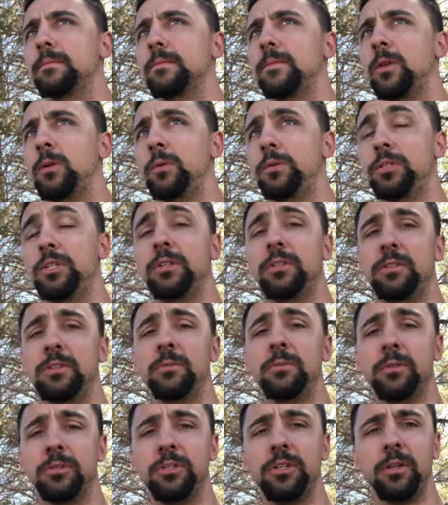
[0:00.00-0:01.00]
who was sharing
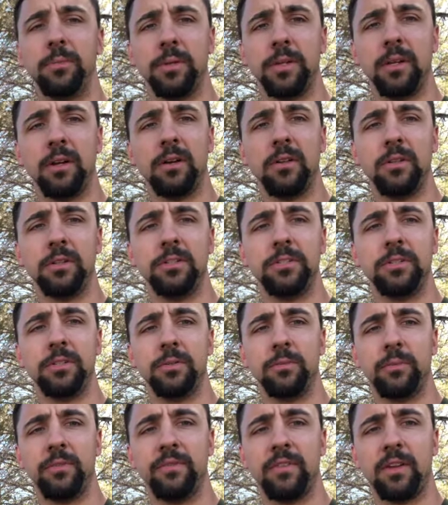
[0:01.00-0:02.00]
some legitimate knowledge,
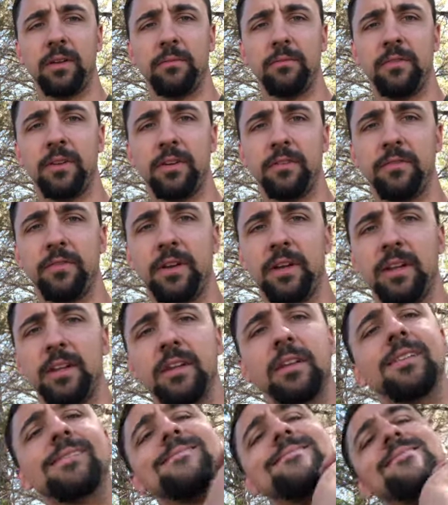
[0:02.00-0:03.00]
and we've verified
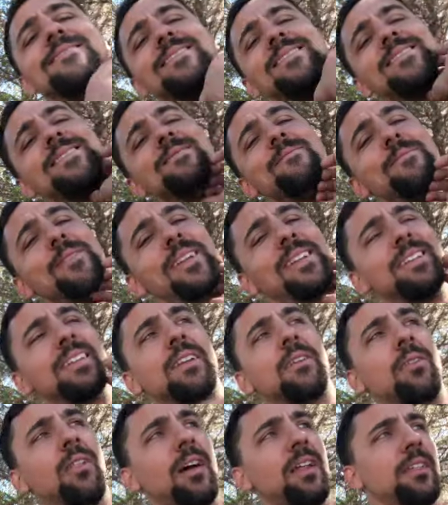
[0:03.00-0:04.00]
it. He said
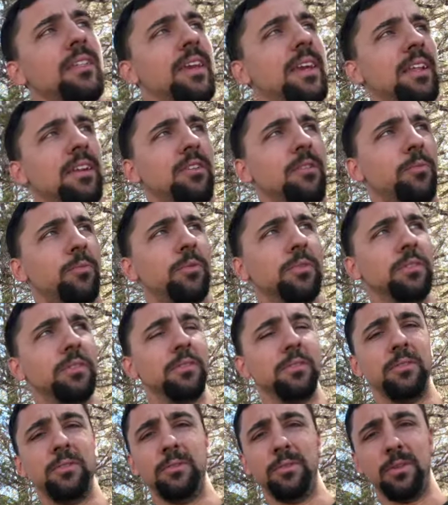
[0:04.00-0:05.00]
a lot of the antelope, what they'll
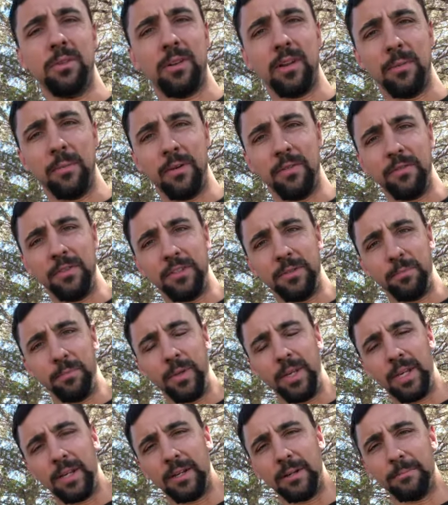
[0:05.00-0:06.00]
do is they'll come off this
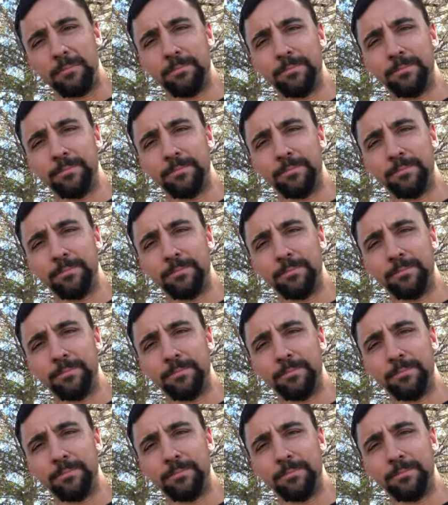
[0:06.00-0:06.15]
big